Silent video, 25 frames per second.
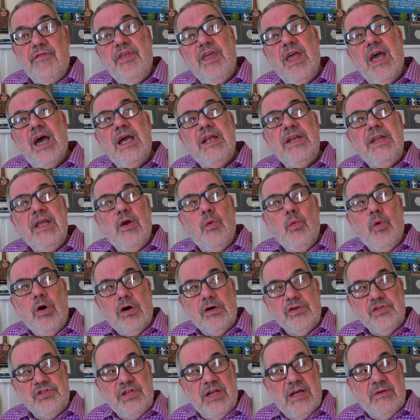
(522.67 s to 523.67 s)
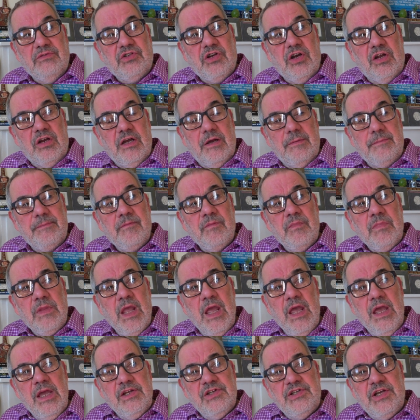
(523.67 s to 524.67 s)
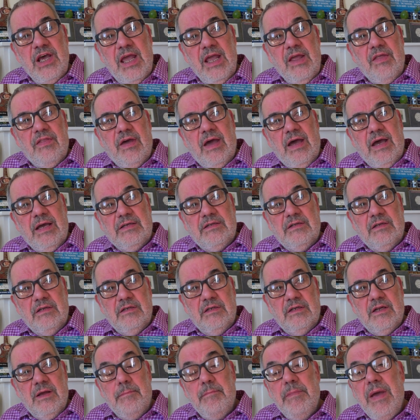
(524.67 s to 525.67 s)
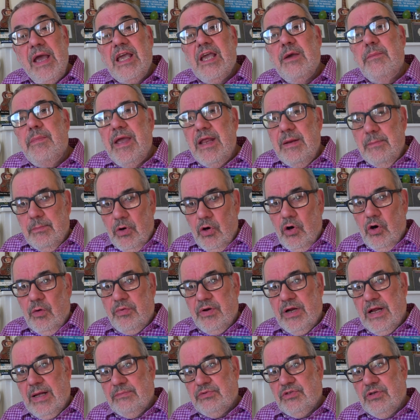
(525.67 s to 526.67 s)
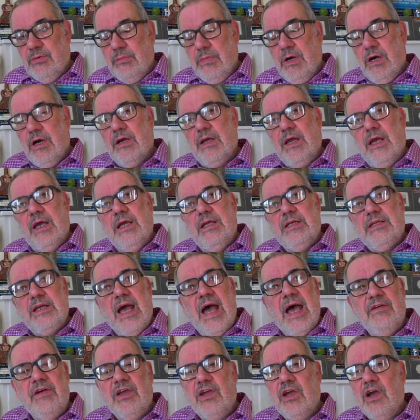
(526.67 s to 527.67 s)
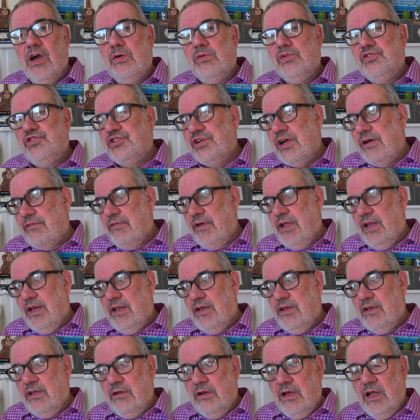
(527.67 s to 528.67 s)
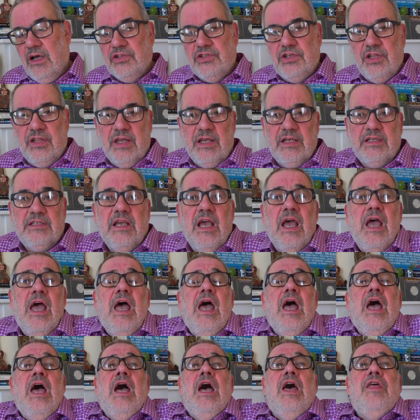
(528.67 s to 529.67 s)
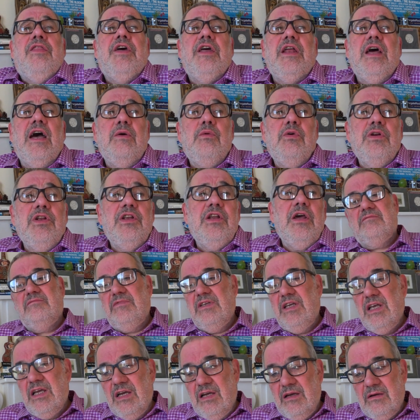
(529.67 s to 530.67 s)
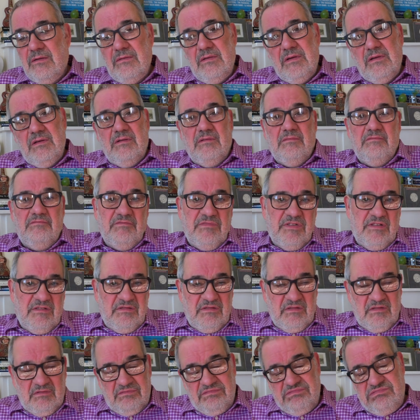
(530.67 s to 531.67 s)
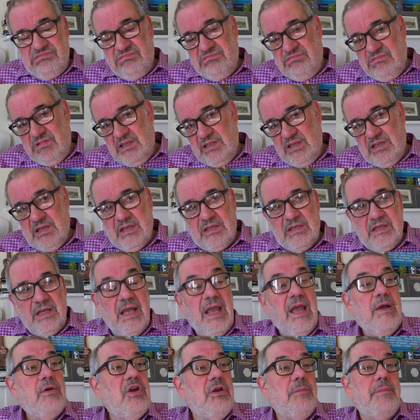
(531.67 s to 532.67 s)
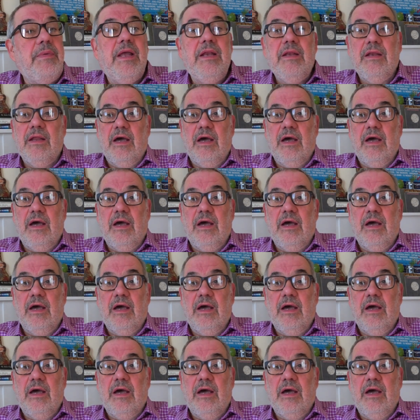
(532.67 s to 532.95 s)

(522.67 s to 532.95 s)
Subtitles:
The idea was that I was going to take that and make a bit more perhaps at Margate and go travelling and do lots of things that I wanted to, you know, it would have been